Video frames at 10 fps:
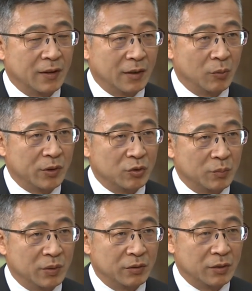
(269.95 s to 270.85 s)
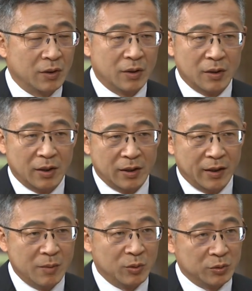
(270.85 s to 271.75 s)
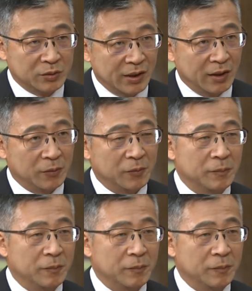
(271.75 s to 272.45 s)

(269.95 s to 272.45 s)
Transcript: that we should be uh, able to tell?